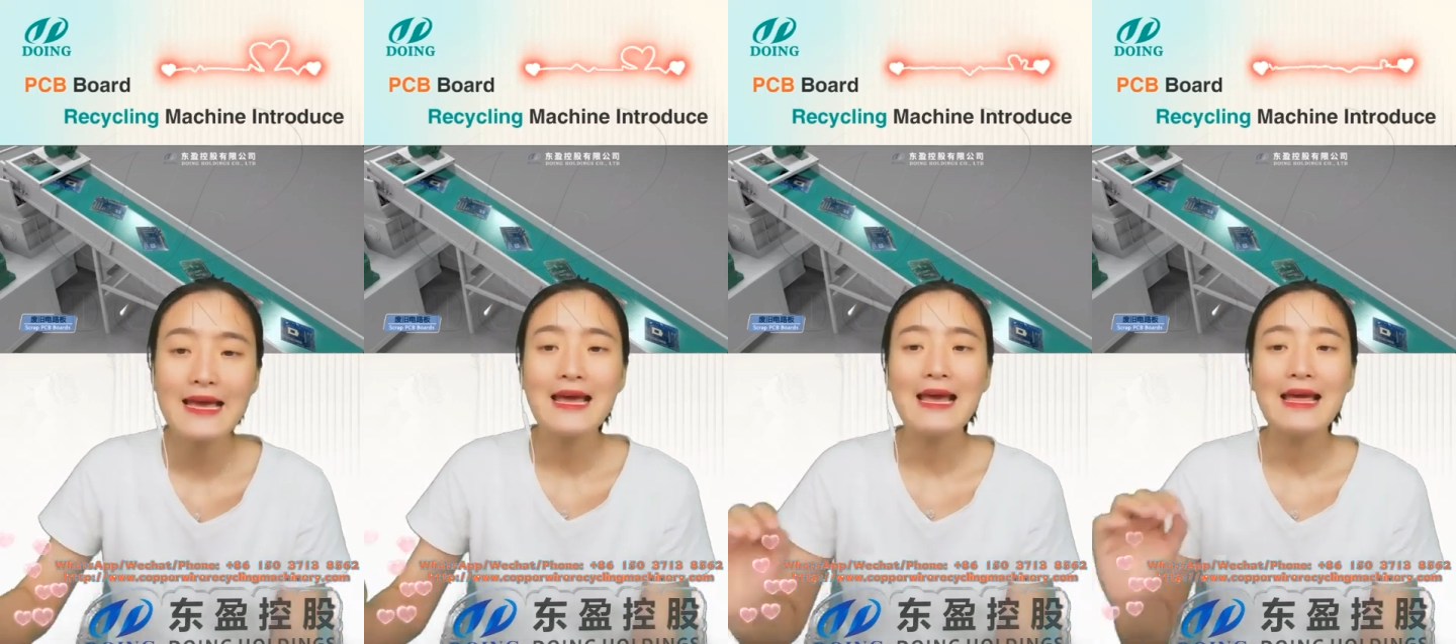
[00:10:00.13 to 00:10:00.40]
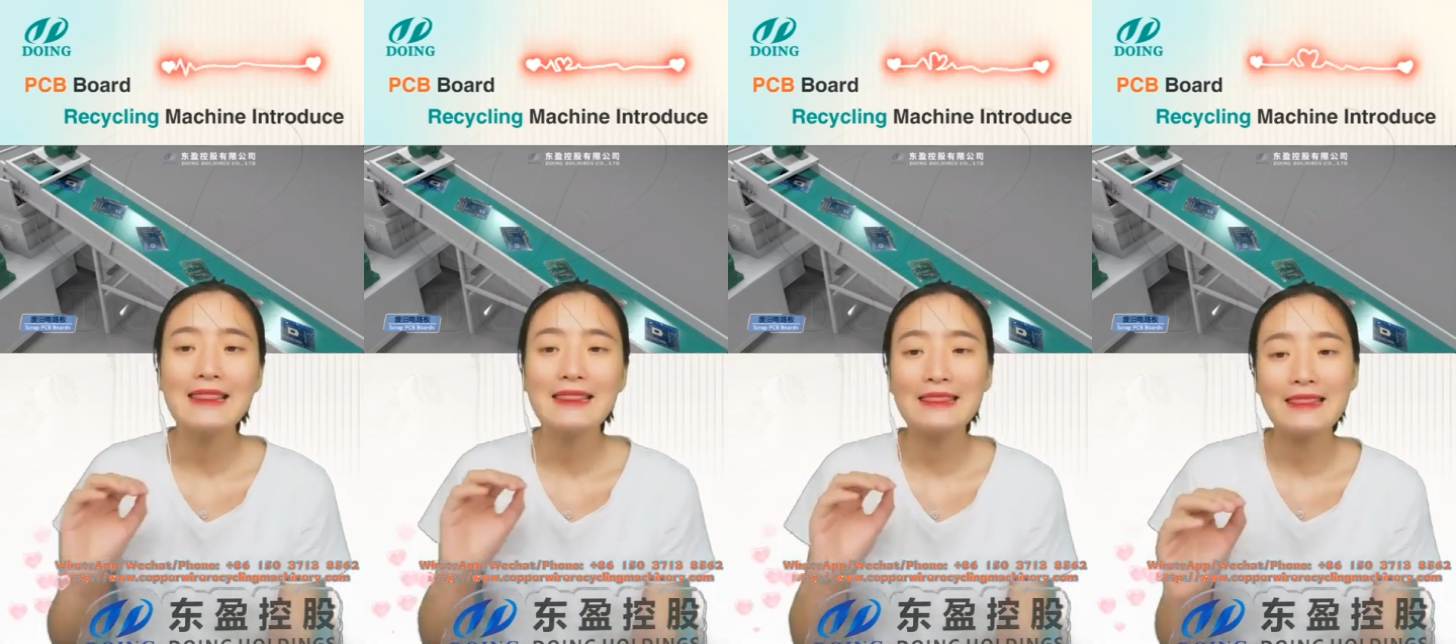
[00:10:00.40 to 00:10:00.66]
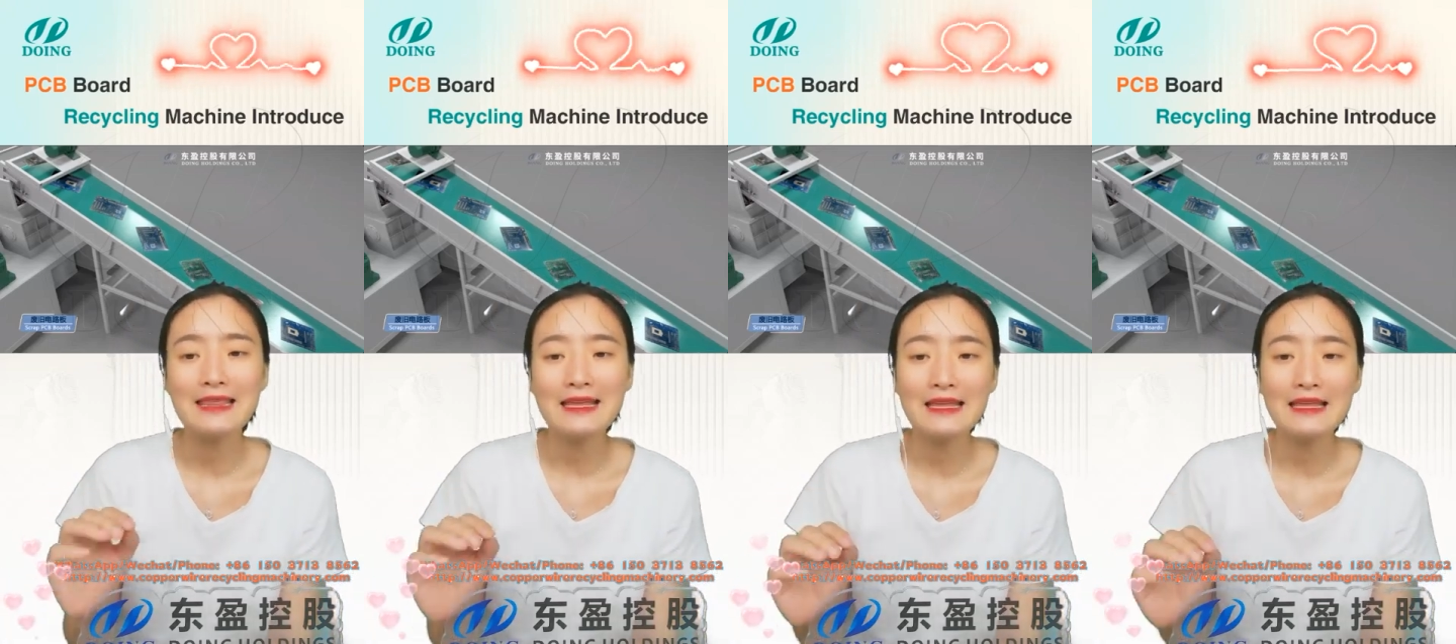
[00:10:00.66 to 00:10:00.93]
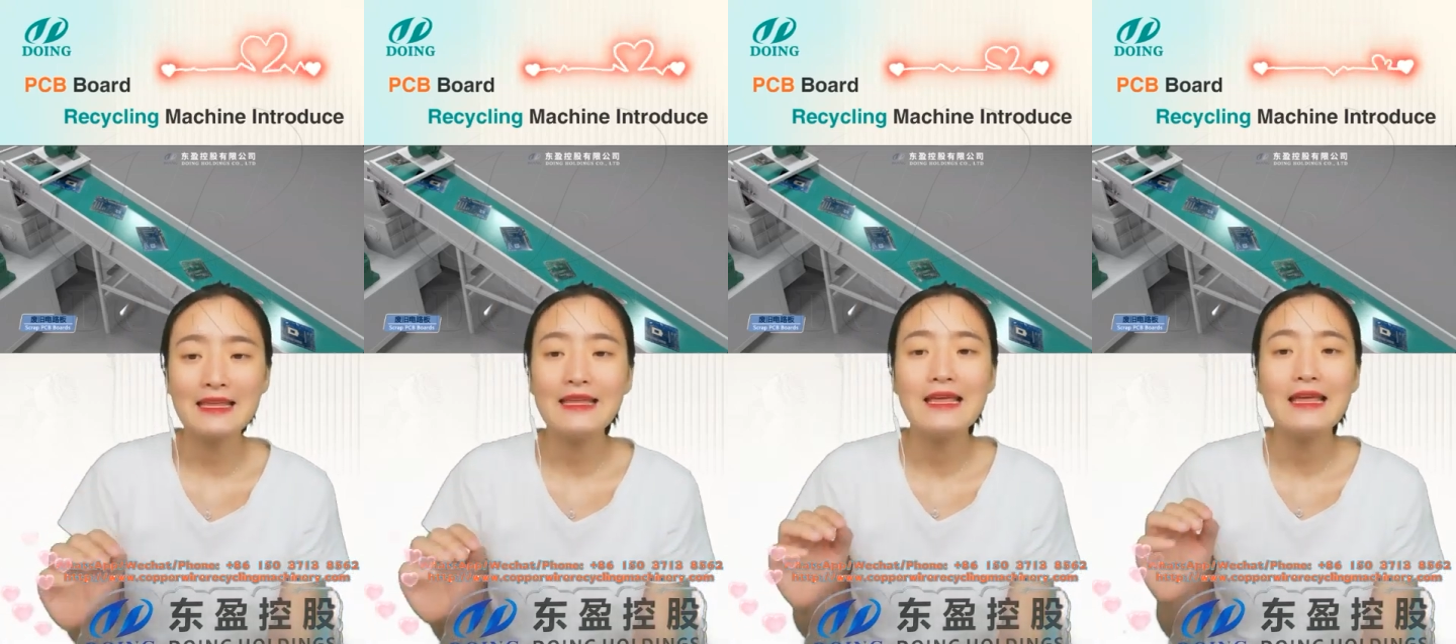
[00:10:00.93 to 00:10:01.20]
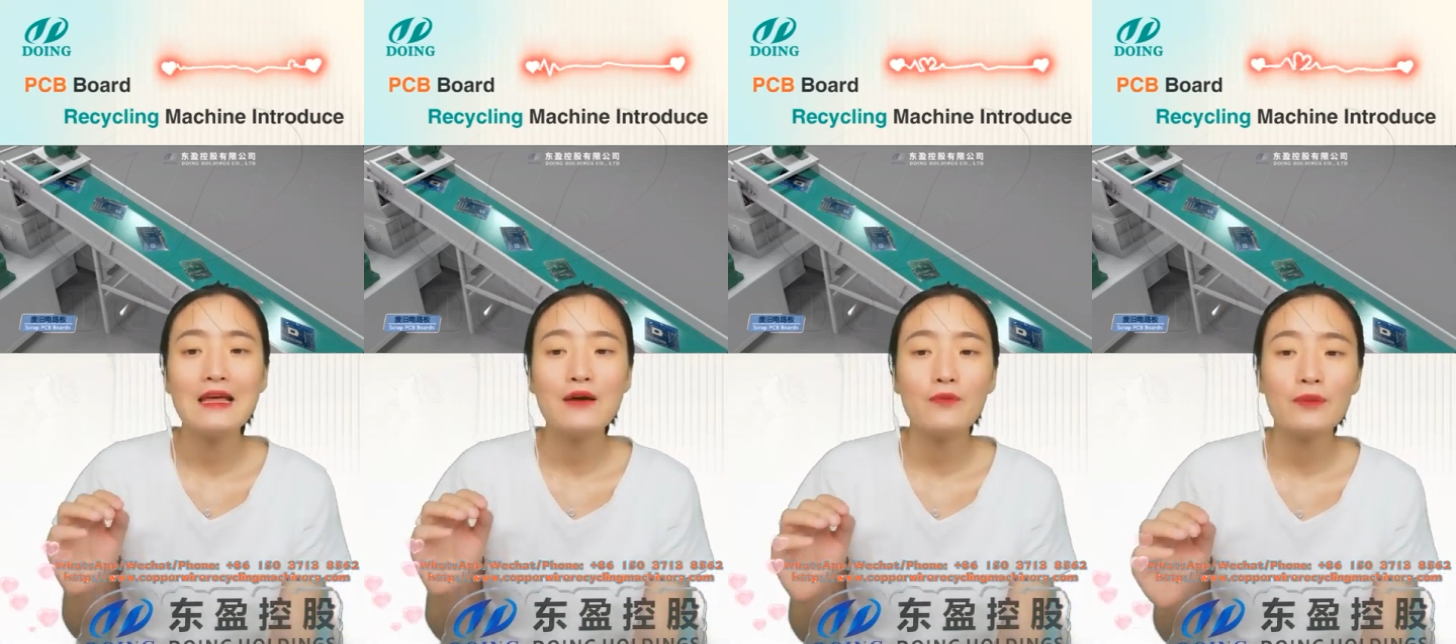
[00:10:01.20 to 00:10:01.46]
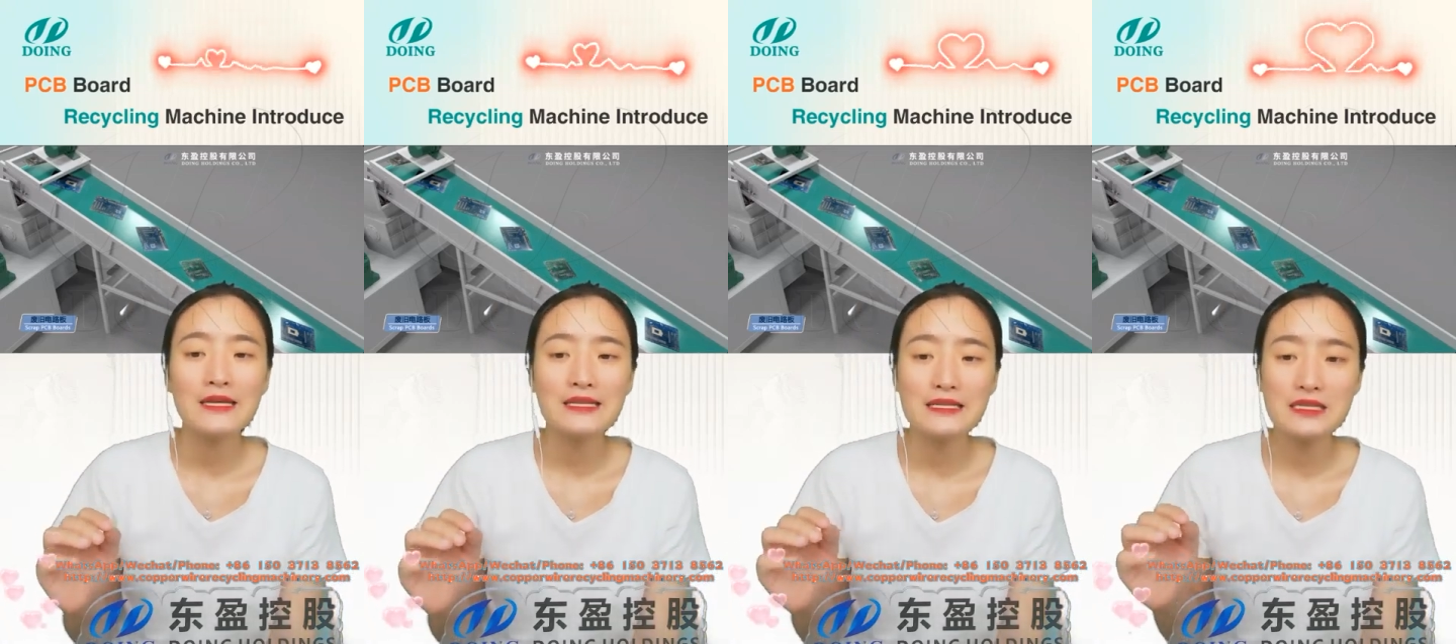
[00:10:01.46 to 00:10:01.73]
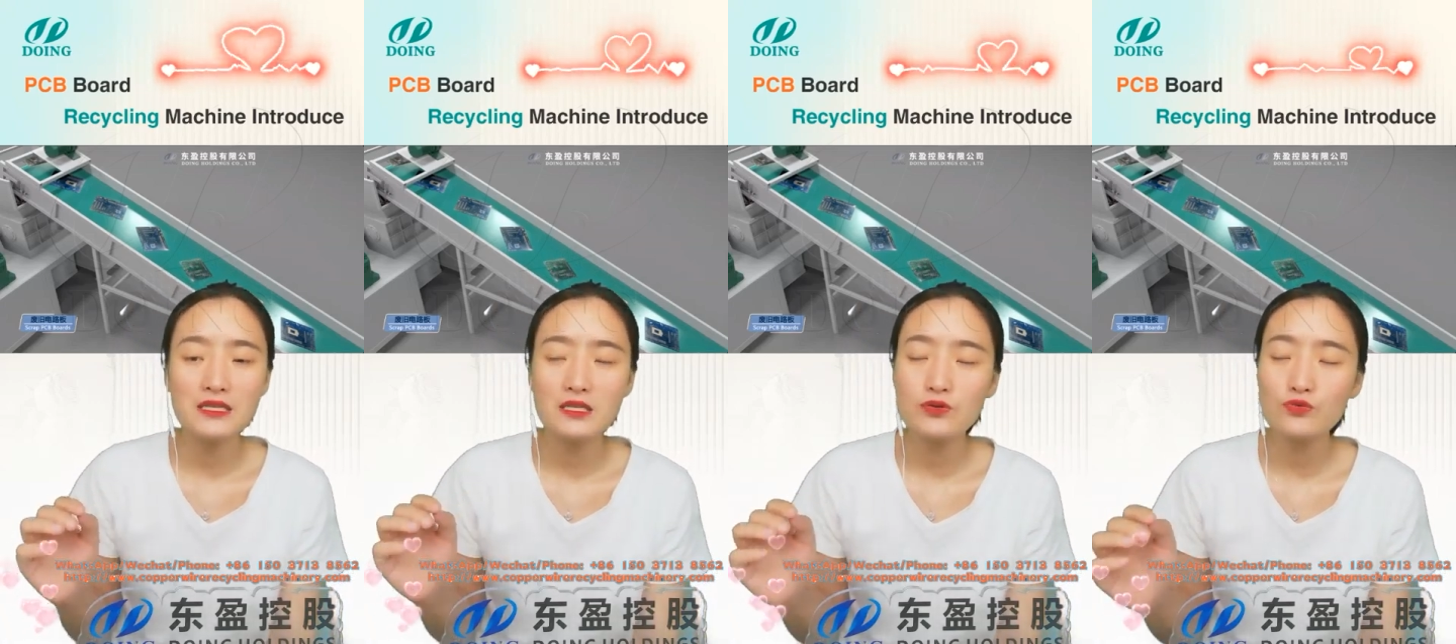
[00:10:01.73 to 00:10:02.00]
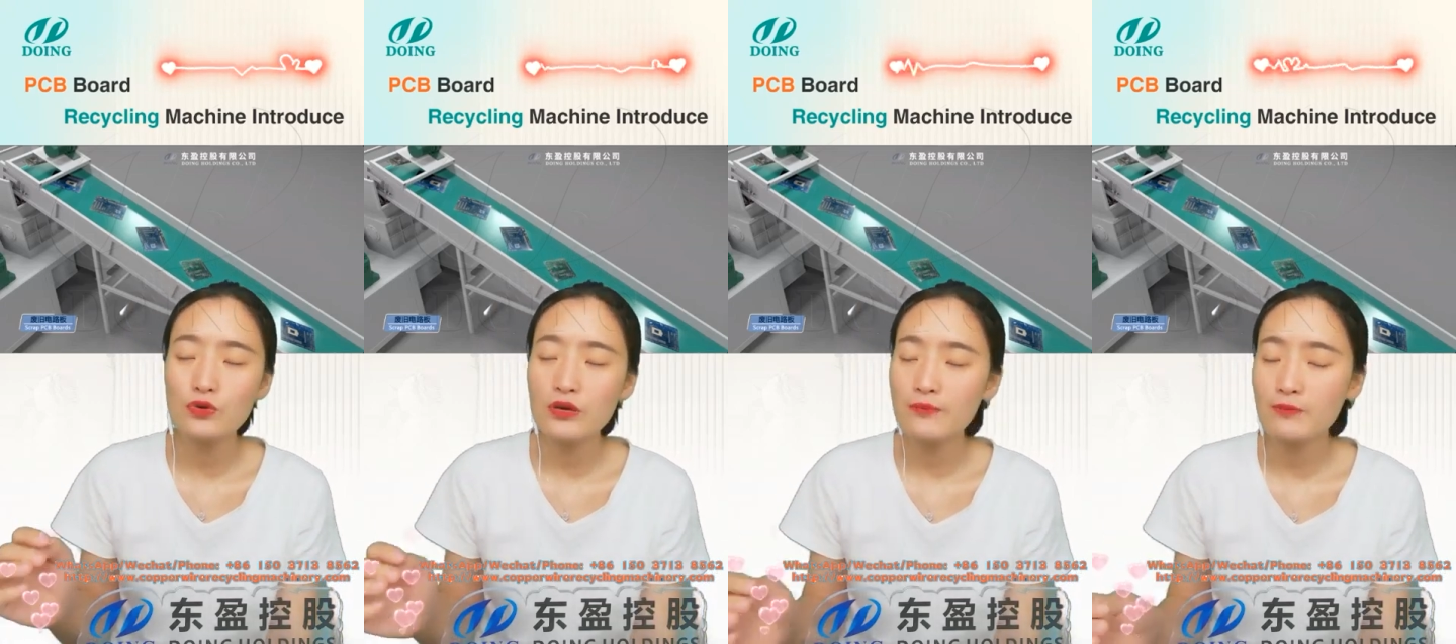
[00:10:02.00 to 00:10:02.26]
and then we just
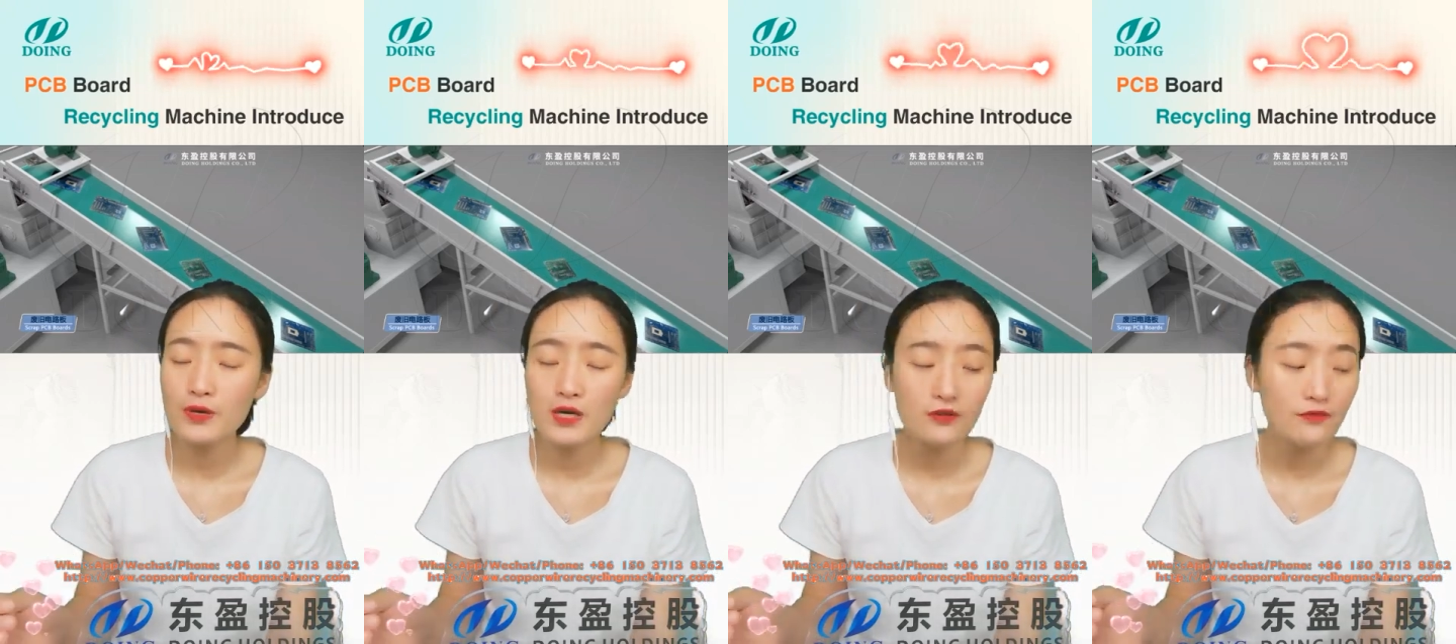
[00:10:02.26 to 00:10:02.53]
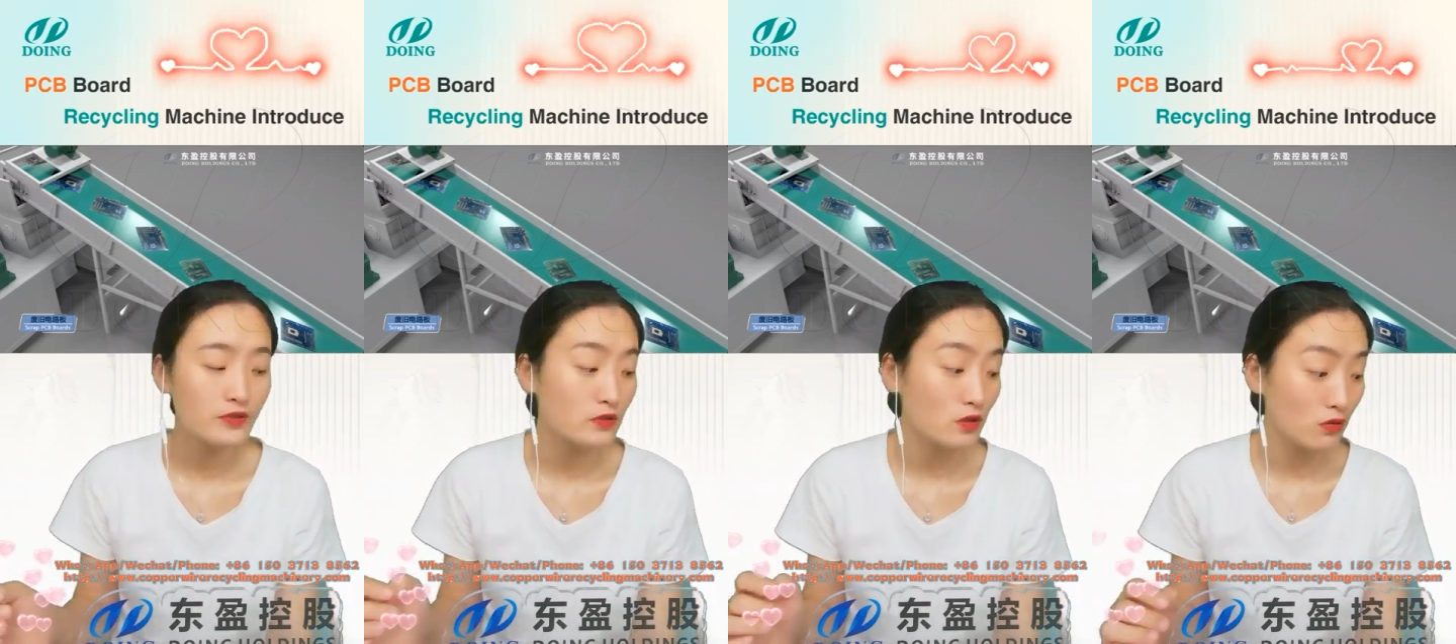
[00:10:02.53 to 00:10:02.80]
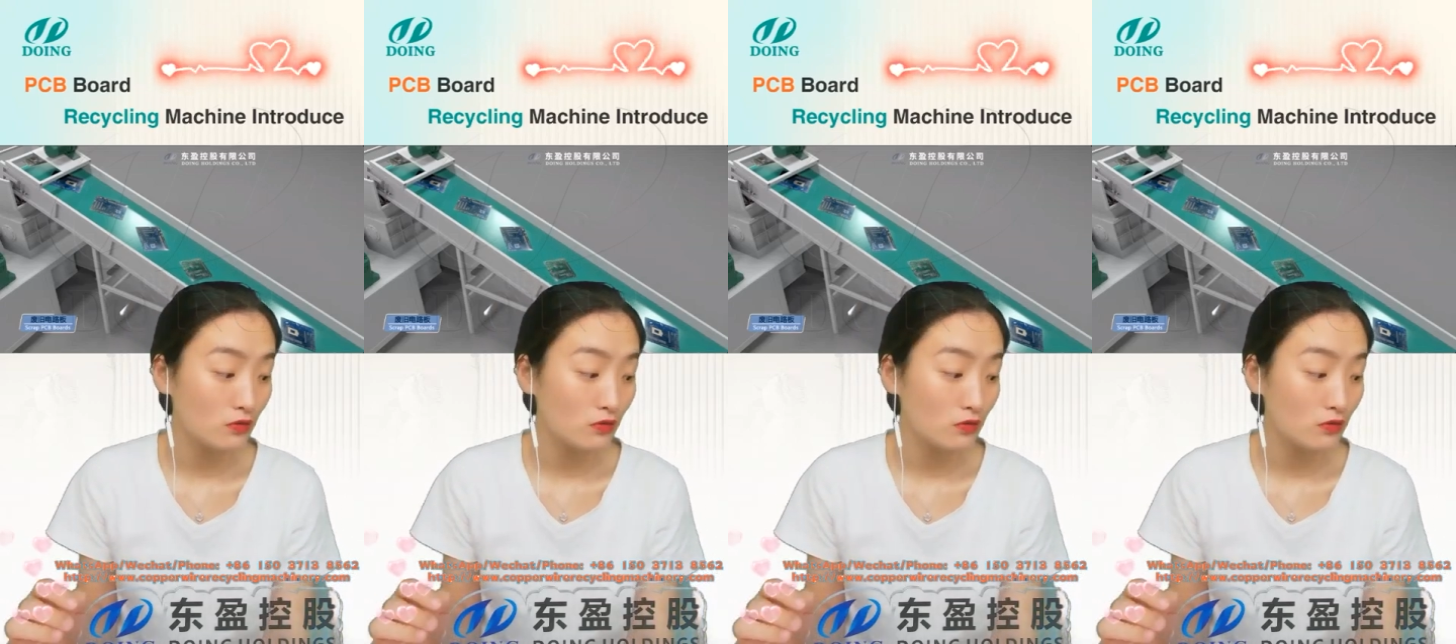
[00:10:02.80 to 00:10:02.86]
remove those